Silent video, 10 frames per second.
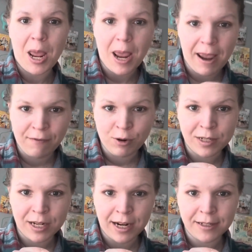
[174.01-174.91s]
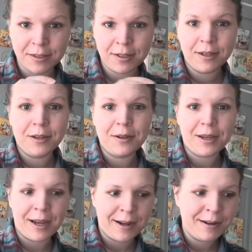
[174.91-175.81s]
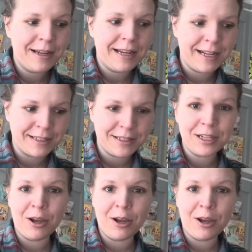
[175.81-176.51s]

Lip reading: Everyone dies. Okay? It's,